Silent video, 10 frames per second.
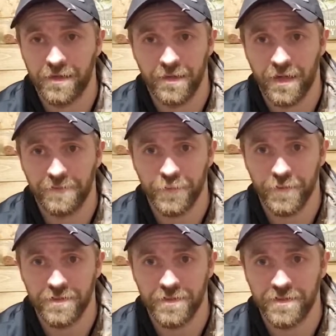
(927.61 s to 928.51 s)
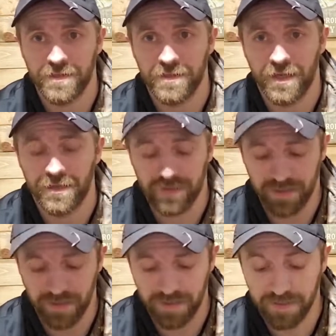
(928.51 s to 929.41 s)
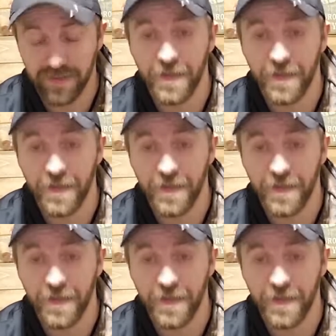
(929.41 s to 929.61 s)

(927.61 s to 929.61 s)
And afterwards, he said that